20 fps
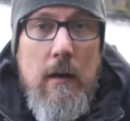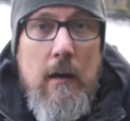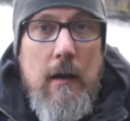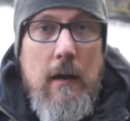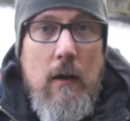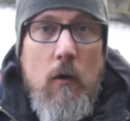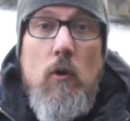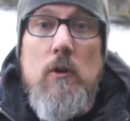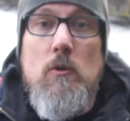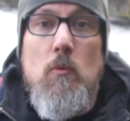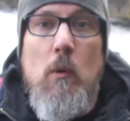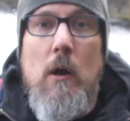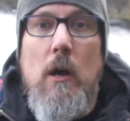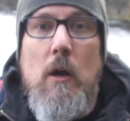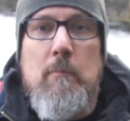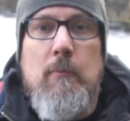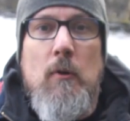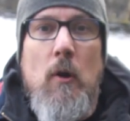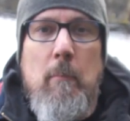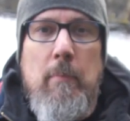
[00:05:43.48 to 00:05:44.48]
or
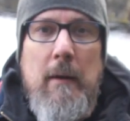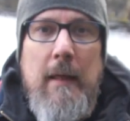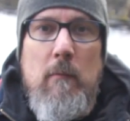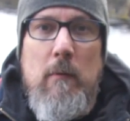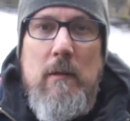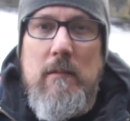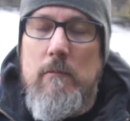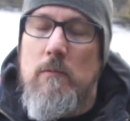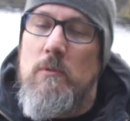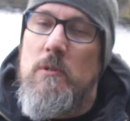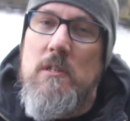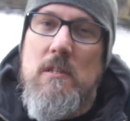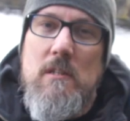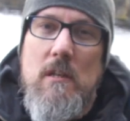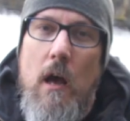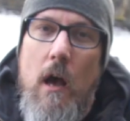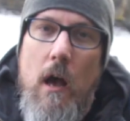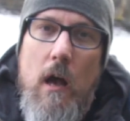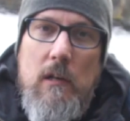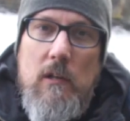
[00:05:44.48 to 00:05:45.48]
work properly, whether it was
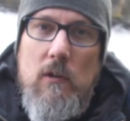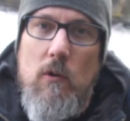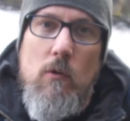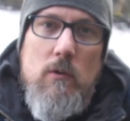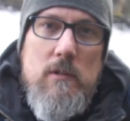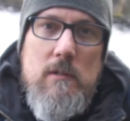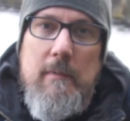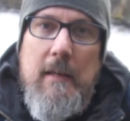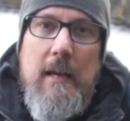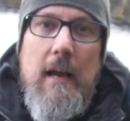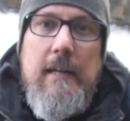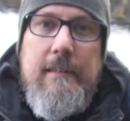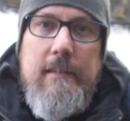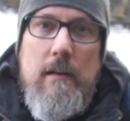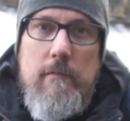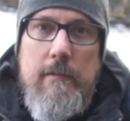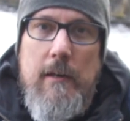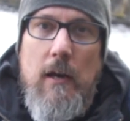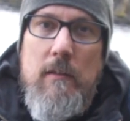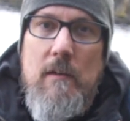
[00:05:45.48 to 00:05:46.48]
stuck or something, I
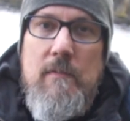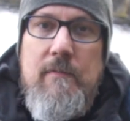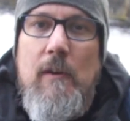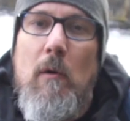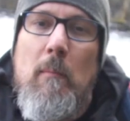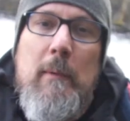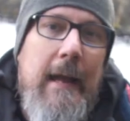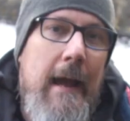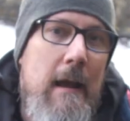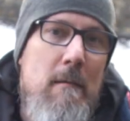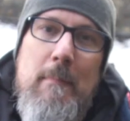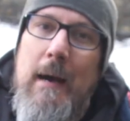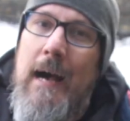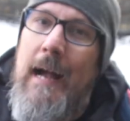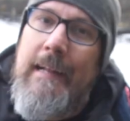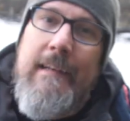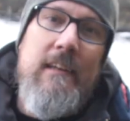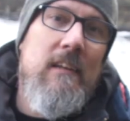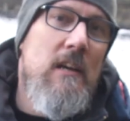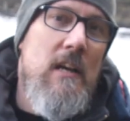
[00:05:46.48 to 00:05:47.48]
don't know. The film came
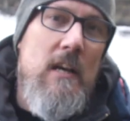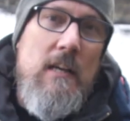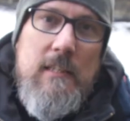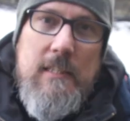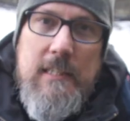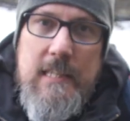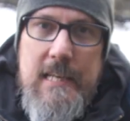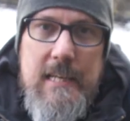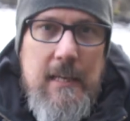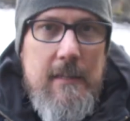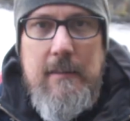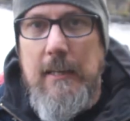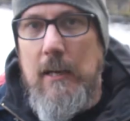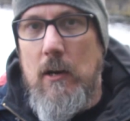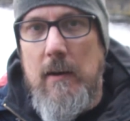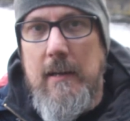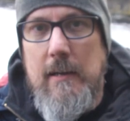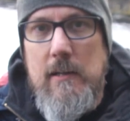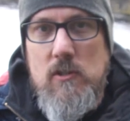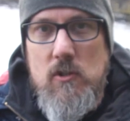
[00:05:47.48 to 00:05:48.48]
back, nothing
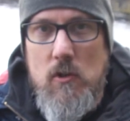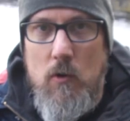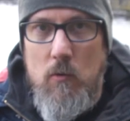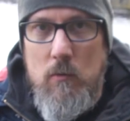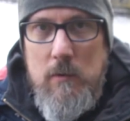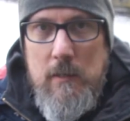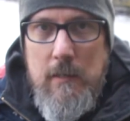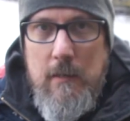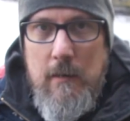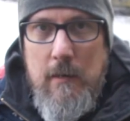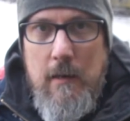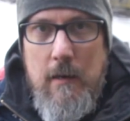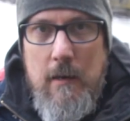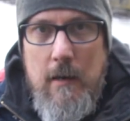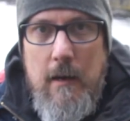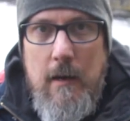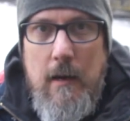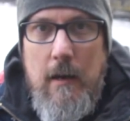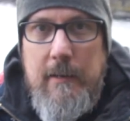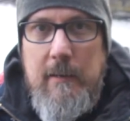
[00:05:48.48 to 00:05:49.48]
on it at all,
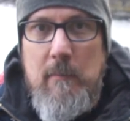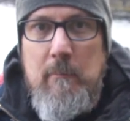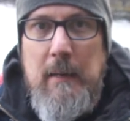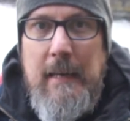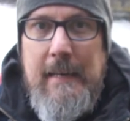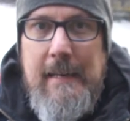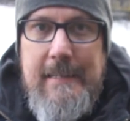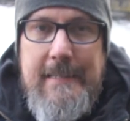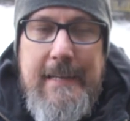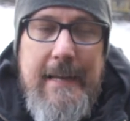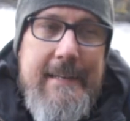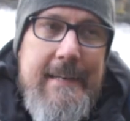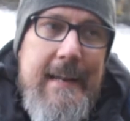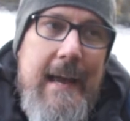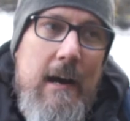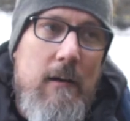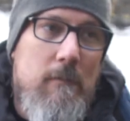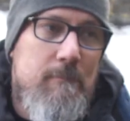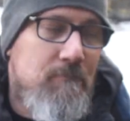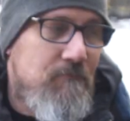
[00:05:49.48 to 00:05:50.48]
completely dead.
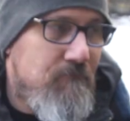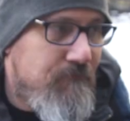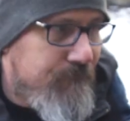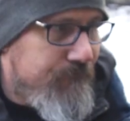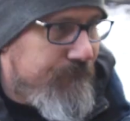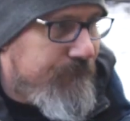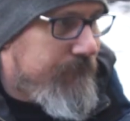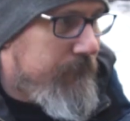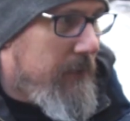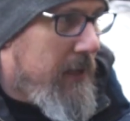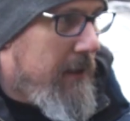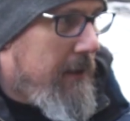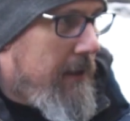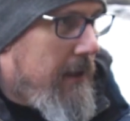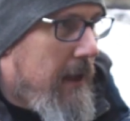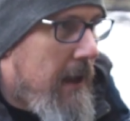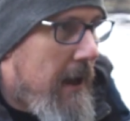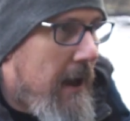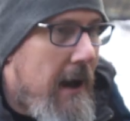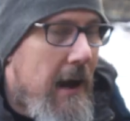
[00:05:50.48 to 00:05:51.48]
Now,
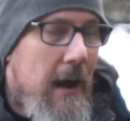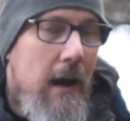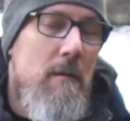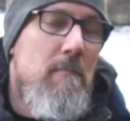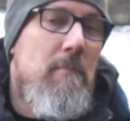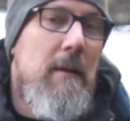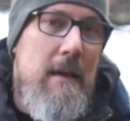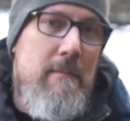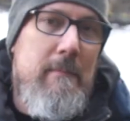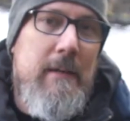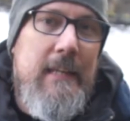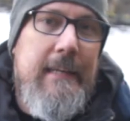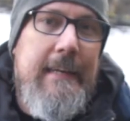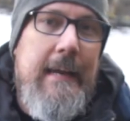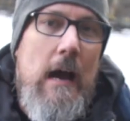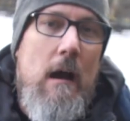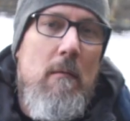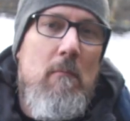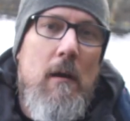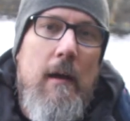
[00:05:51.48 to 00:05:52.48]
I'm blaming the
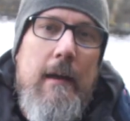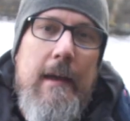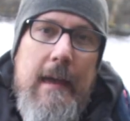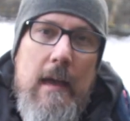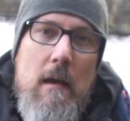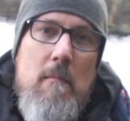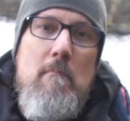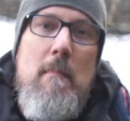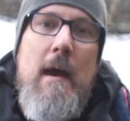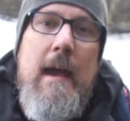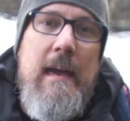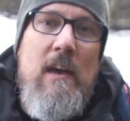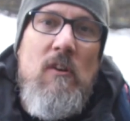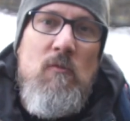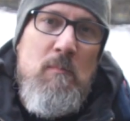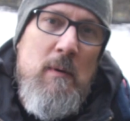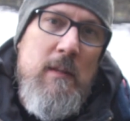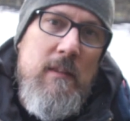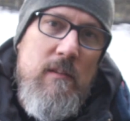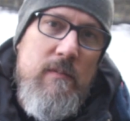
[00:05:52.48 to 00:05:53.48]
camera. It may
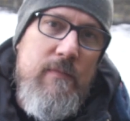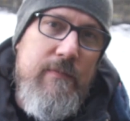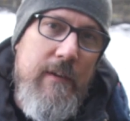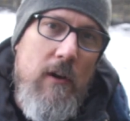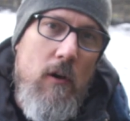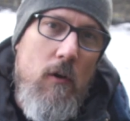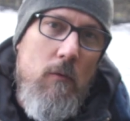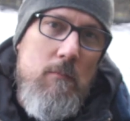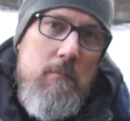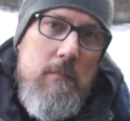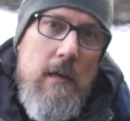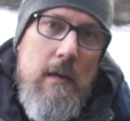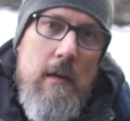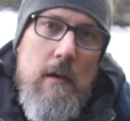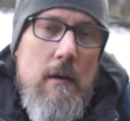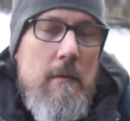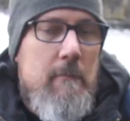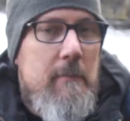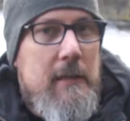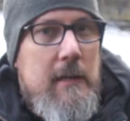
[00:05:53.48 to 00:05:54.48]
have been the film,
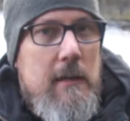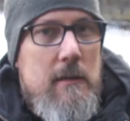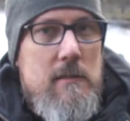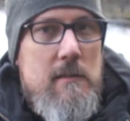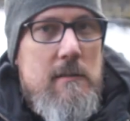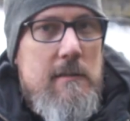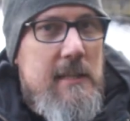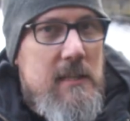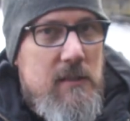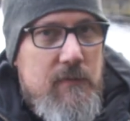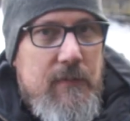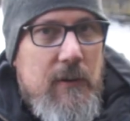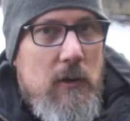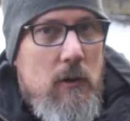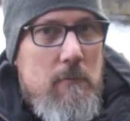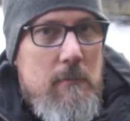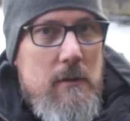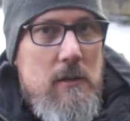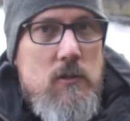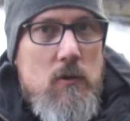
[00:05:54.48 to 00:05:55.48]
because this
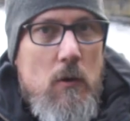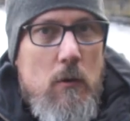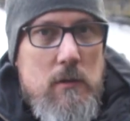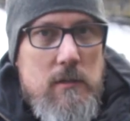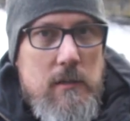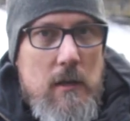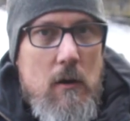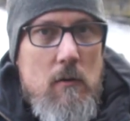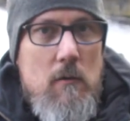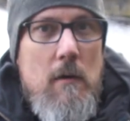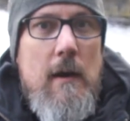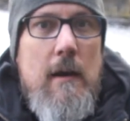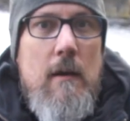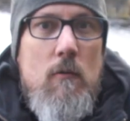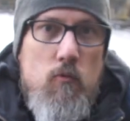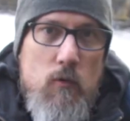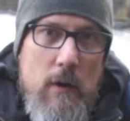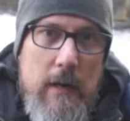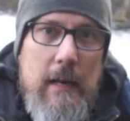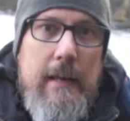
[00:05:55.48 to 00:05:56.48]
film is also
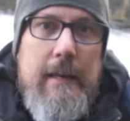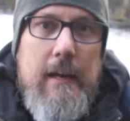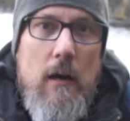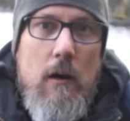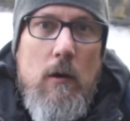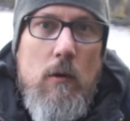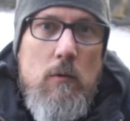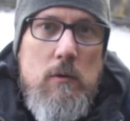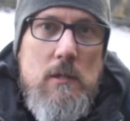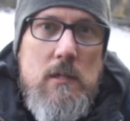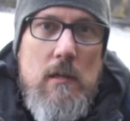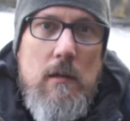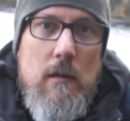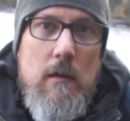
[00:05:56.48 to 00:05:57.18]
really old